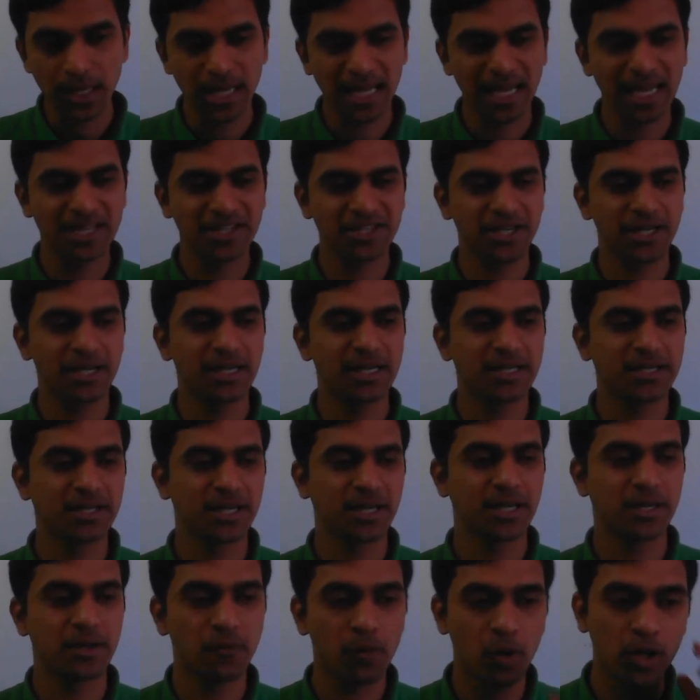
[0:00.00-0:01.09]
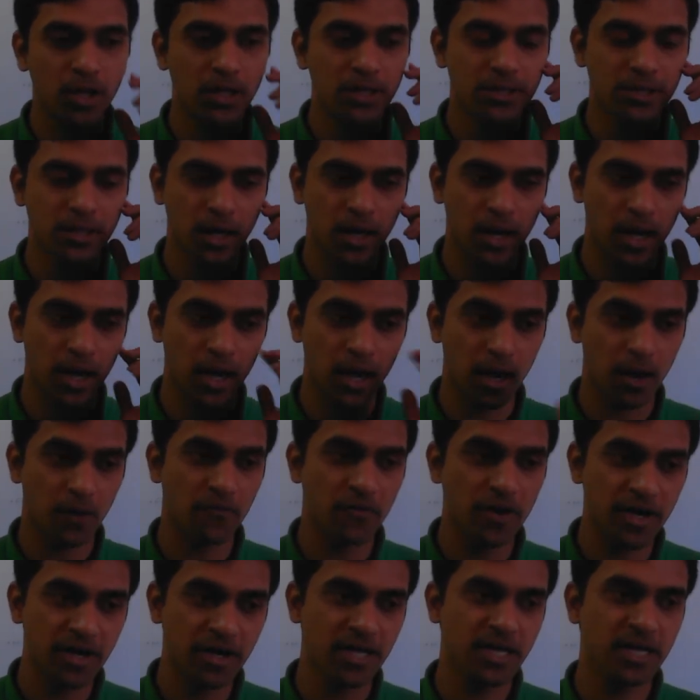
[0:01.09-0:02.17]
it involves a
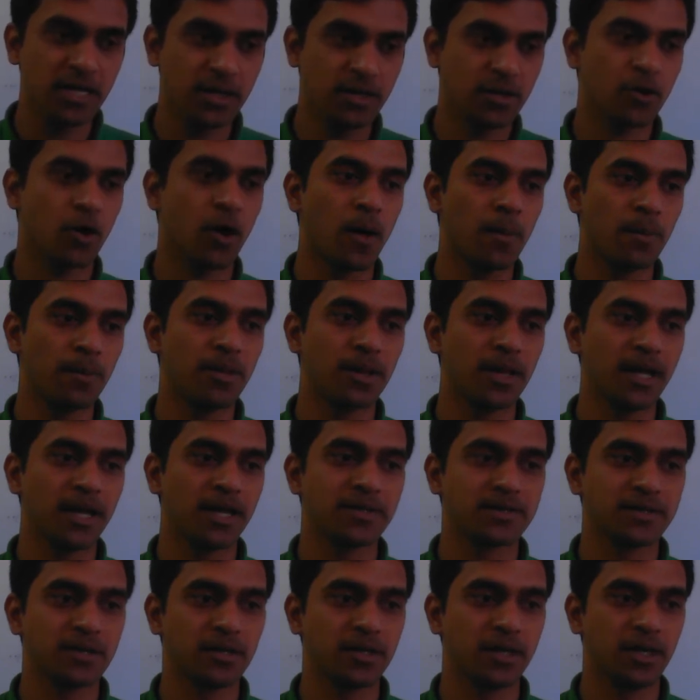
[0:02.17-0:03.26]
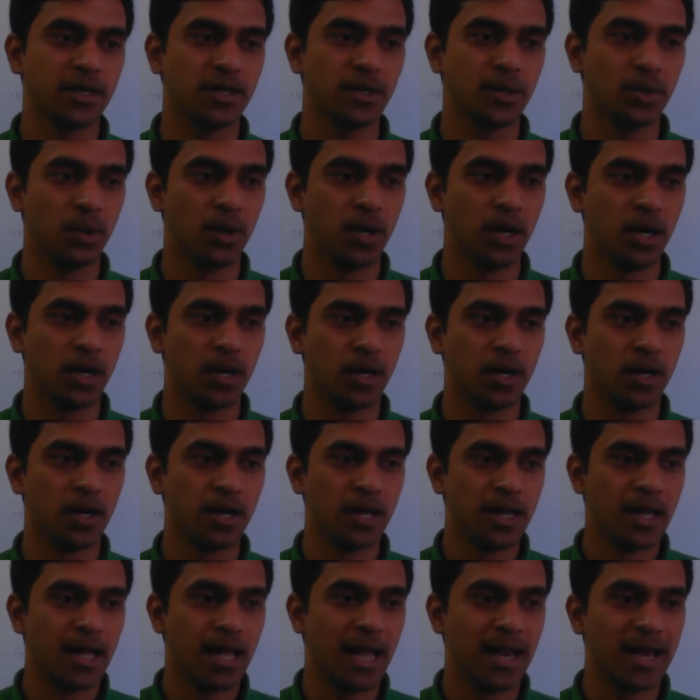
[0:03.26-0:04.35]
very complex
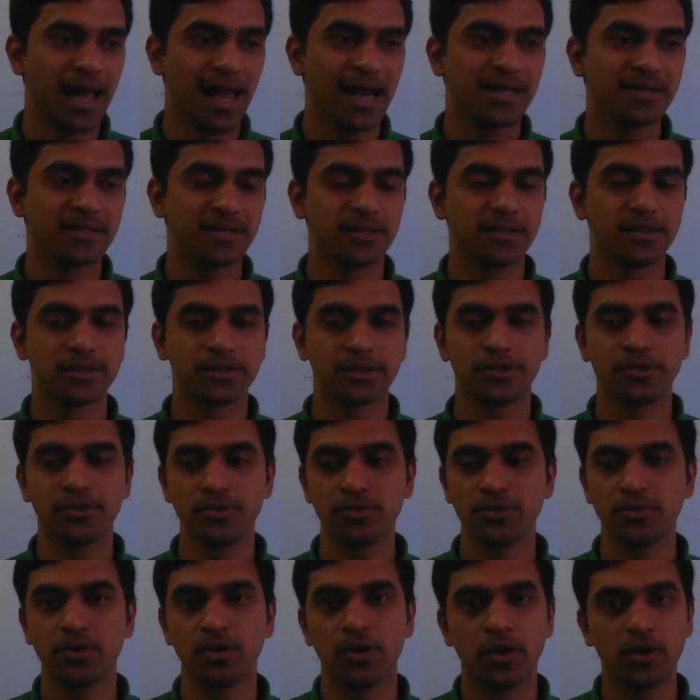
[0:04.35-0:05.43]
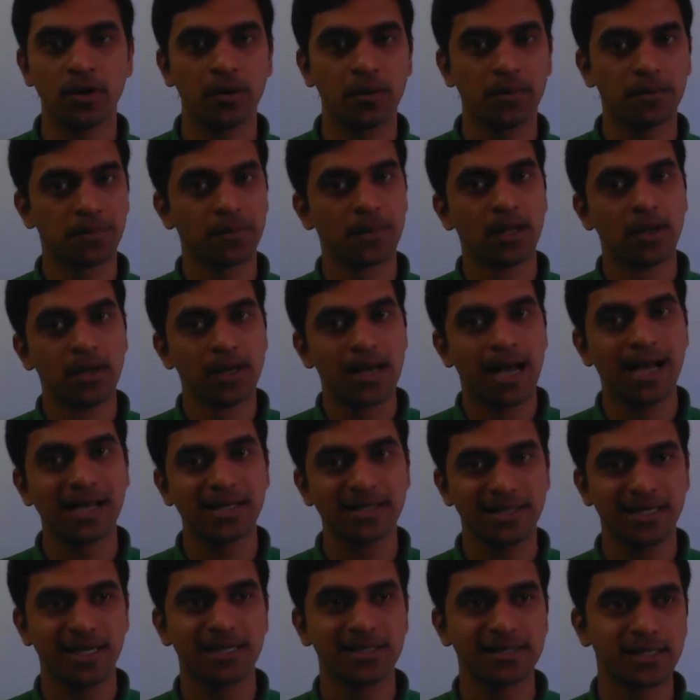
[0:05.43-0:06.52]
analysis to
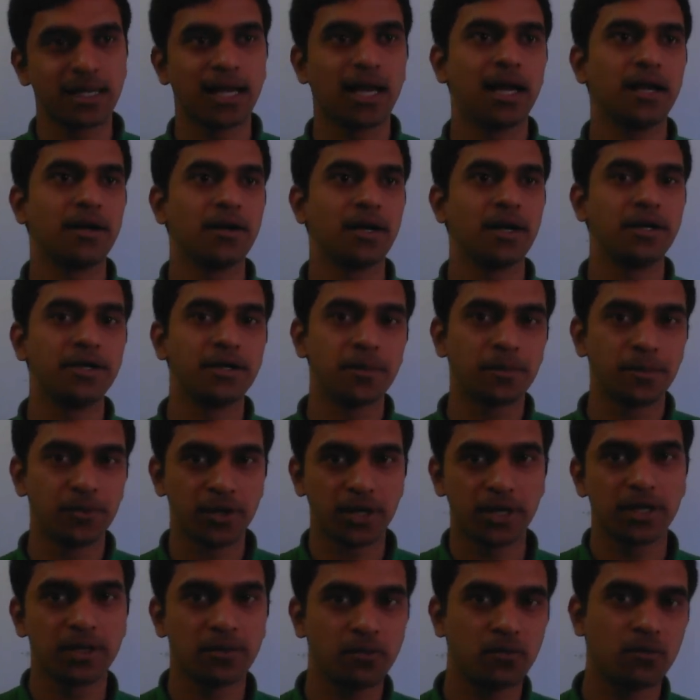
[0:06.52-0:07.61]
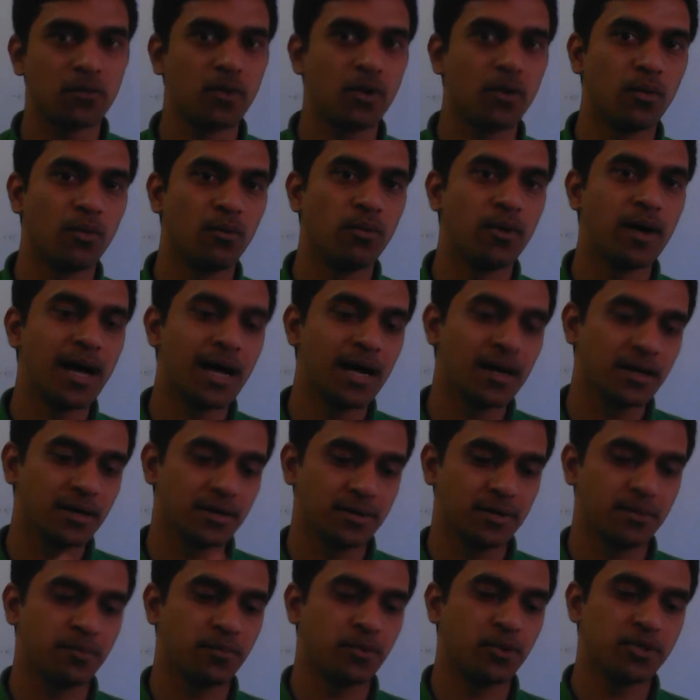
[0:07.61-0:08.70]
assess and interpret where
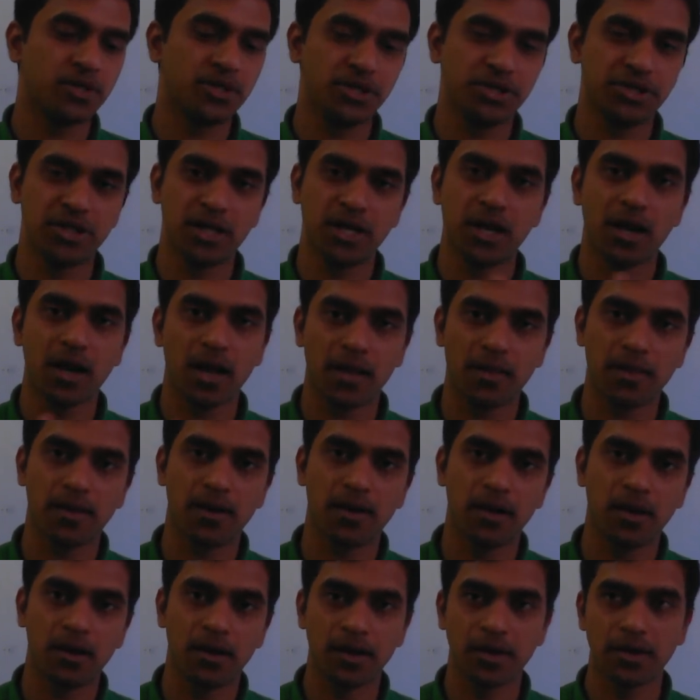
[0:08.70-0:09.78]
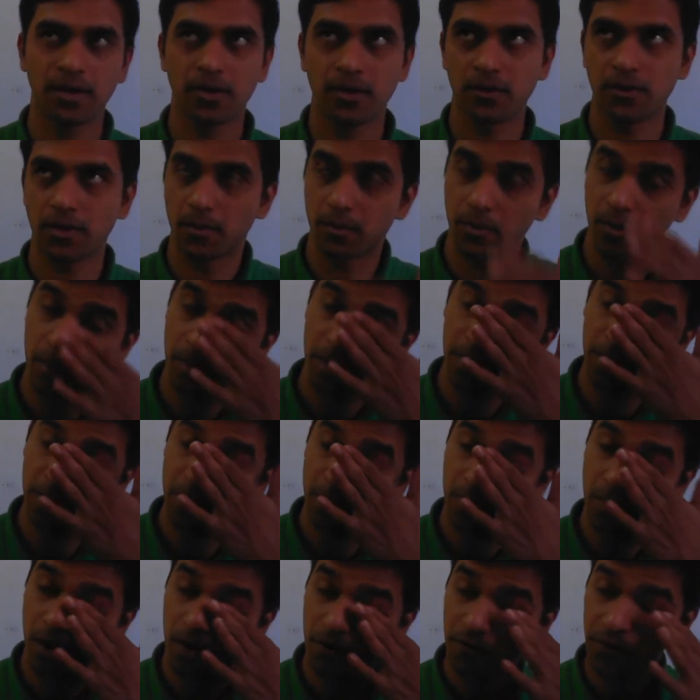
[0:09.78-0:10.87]
the position and the
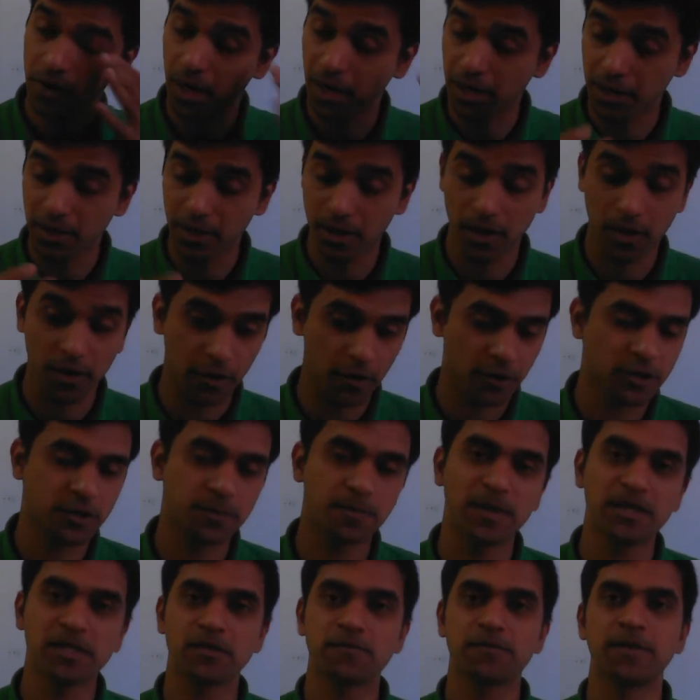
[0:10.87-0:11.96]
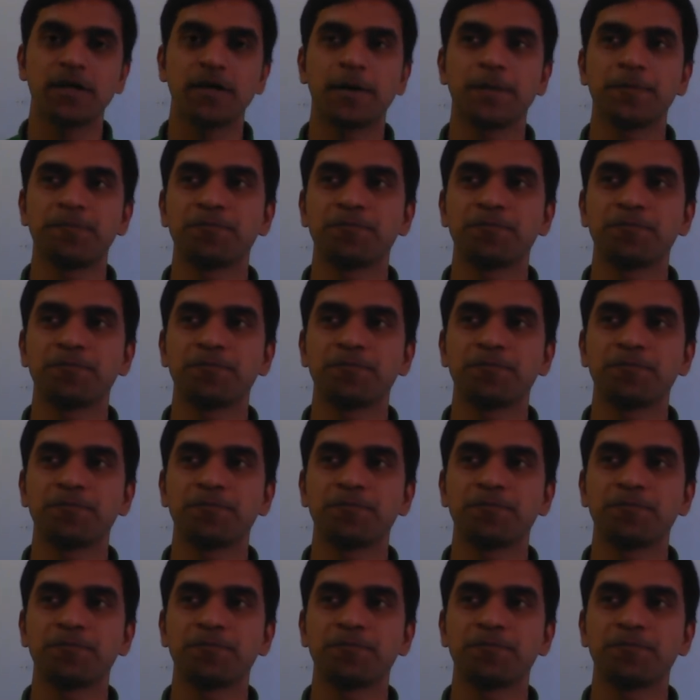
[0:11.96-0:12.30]
momentum of any specific